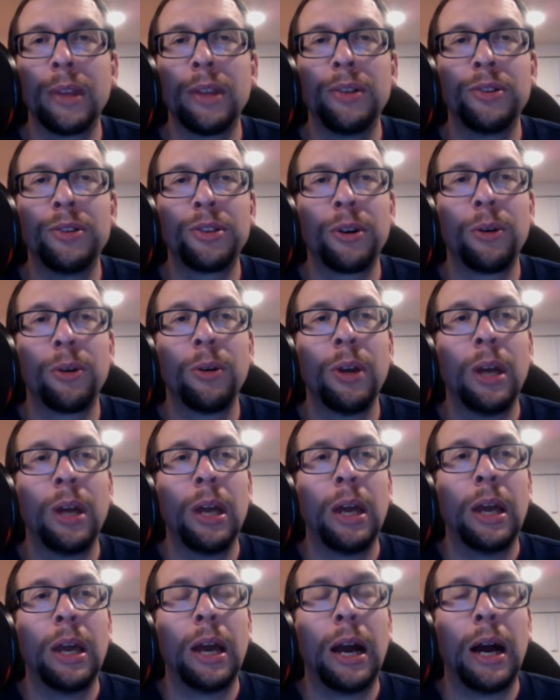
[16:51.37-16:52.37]
So
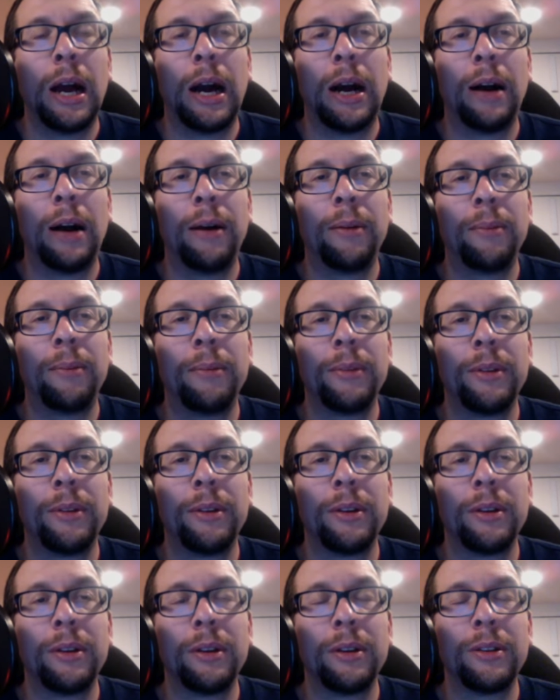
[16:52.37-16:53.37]
um,
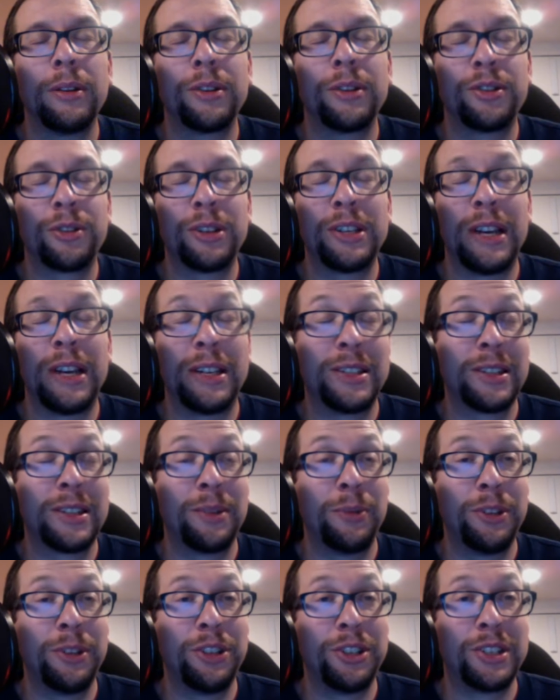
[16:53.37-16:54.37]
the sort of test that
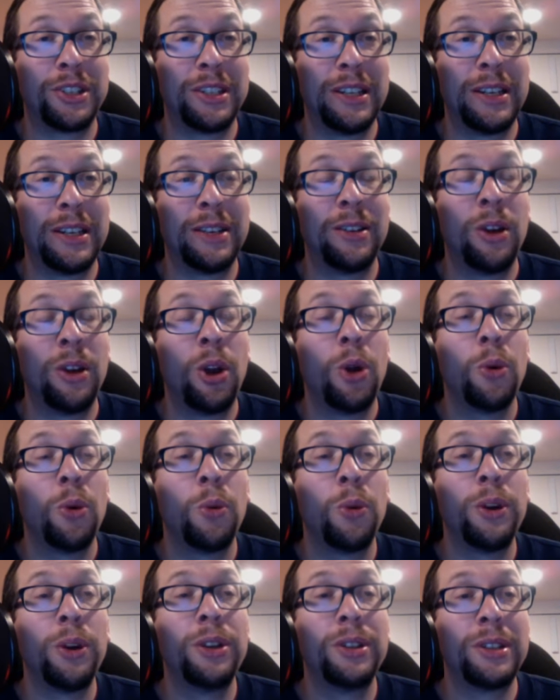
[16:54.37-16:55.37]
we just did
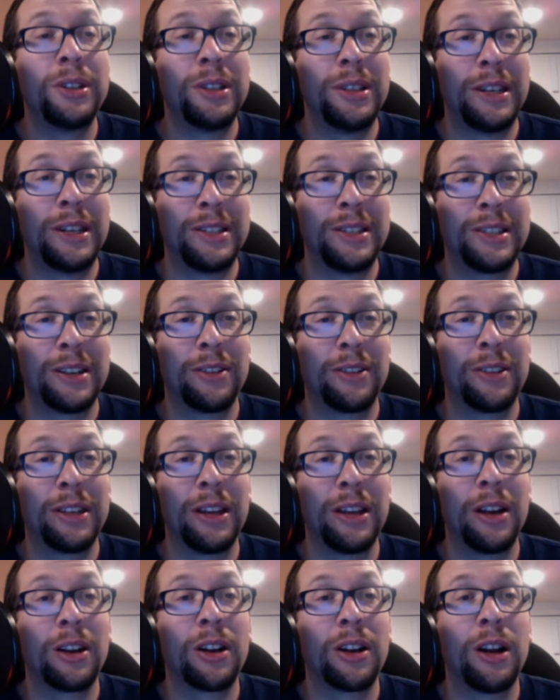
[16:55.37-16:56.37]
wouldn't necessarily
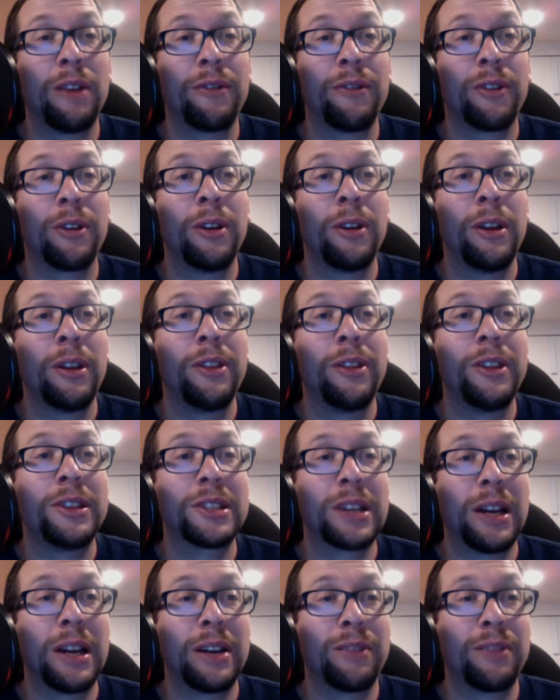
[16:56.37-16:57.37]
uncover this
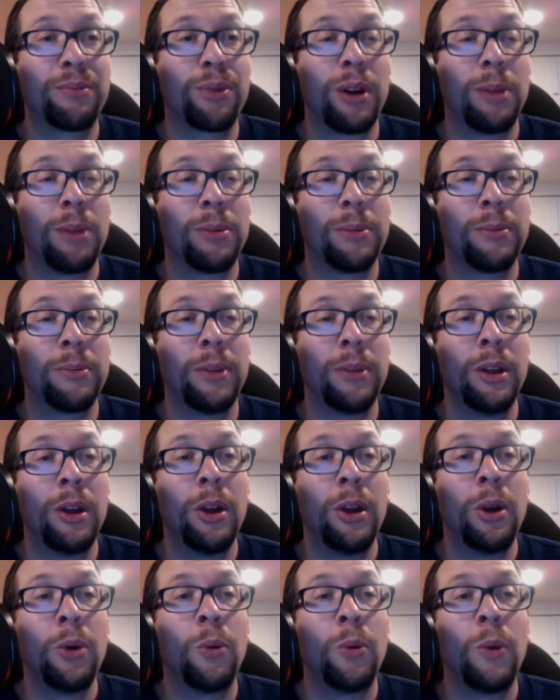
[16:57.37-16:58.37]
kind of problem,
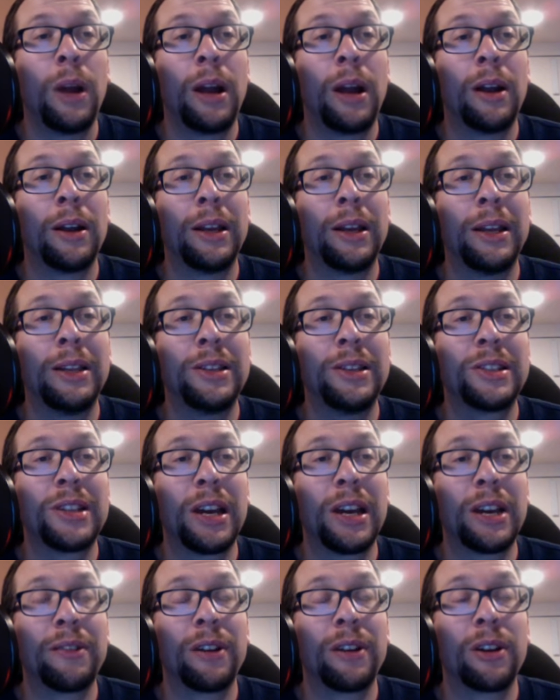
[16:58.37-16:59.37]
where
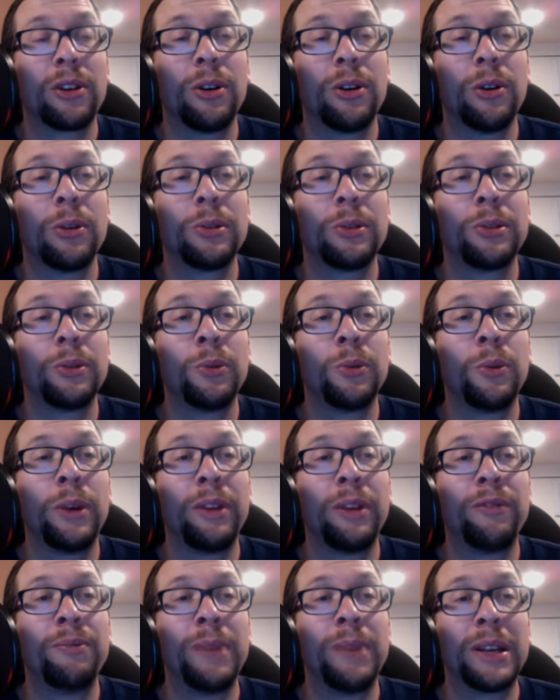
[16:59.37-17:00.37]
inside of our code
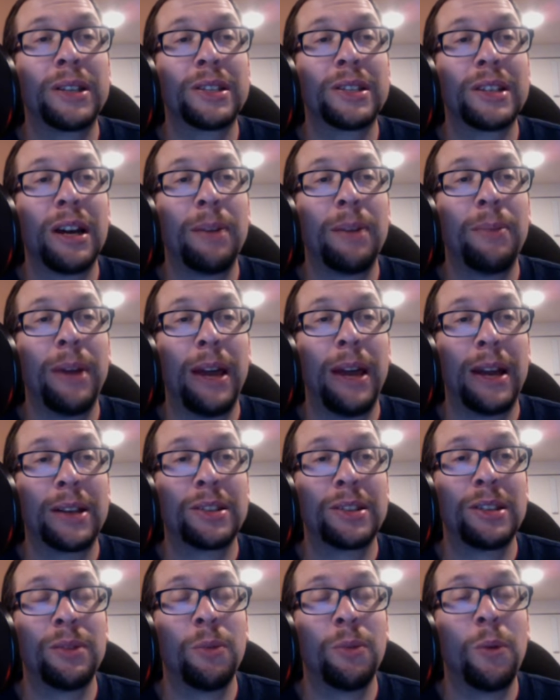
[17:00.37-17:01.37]
we've mixed up
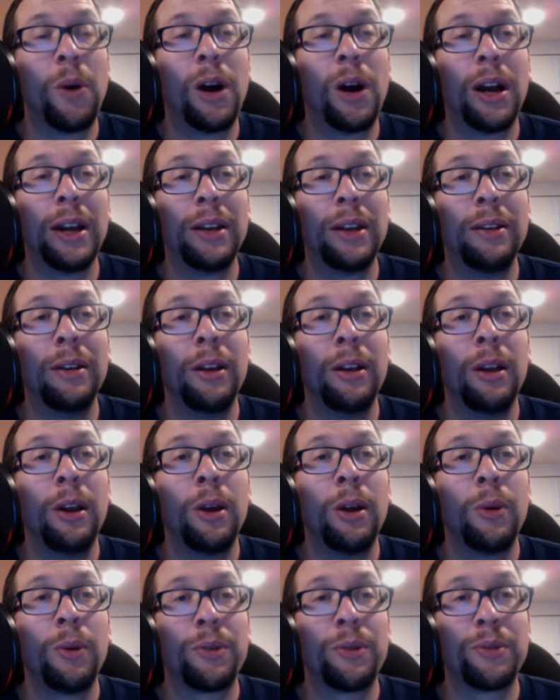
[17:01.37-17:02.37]
x and y
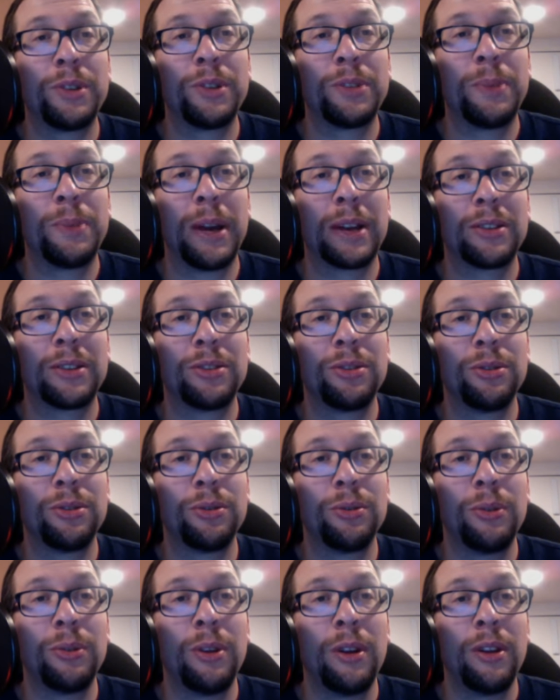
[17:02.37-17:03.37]
with respect
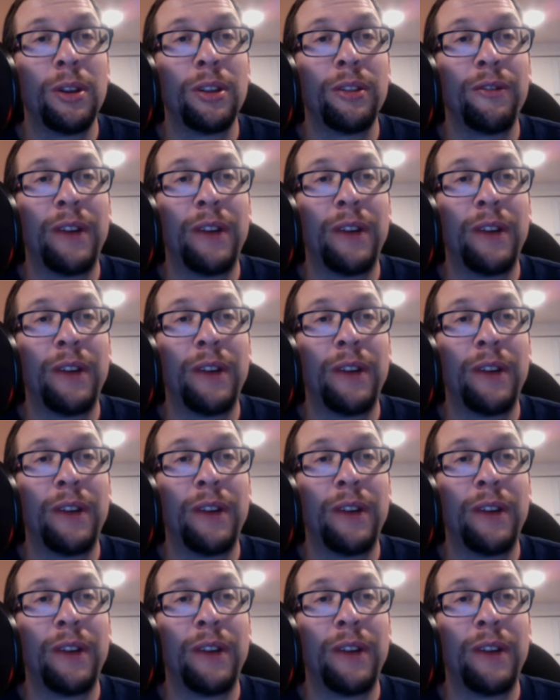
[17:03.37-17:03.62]
to the